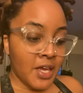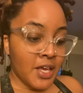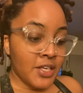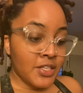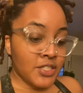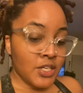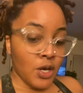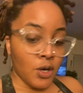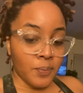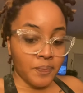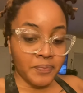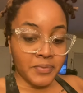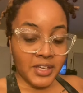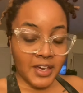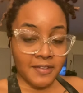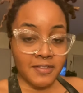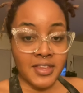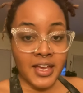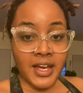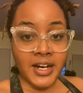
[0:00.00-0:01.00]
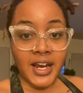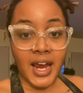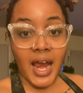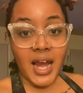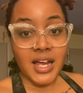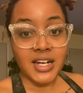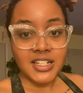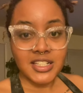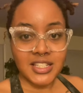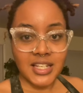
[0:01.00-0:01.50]
So giving that an 8
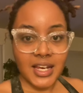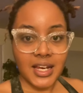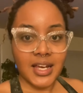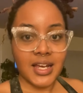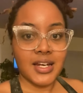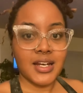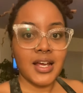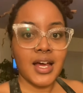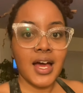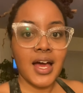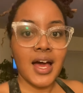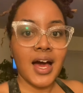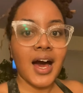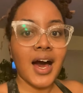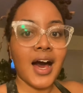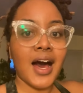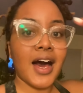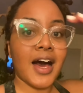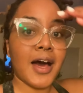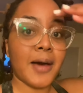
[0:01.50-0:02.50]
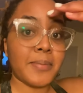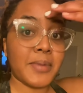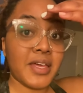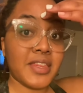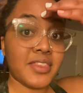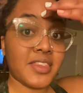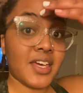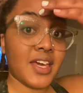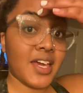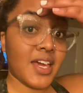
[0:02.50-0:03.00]
out of 10. Um,
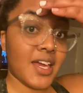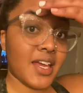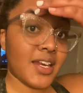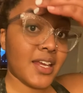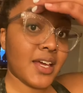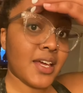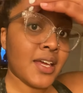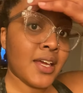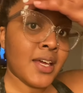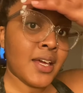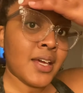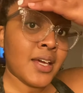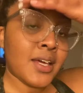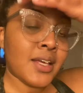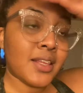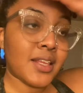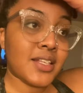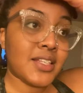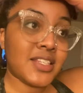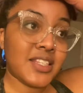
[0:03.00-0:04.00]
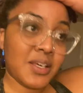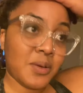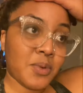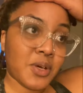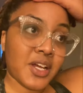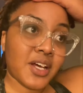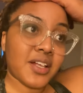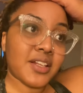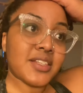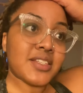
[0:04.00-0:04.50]
and then let's see what
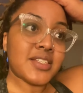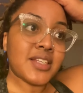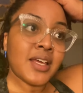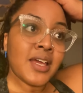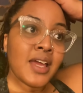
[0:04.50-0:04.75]
else.